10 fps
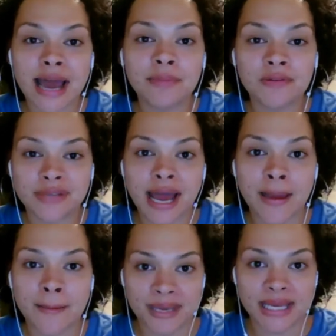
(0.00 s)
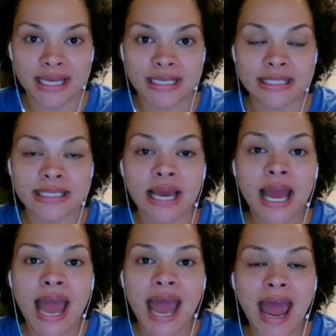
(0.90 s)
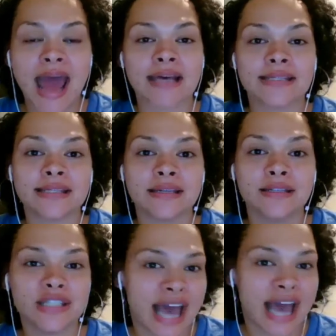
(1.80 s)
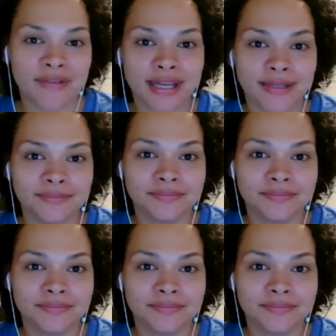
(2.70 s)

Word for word: type of diabetes asked to have it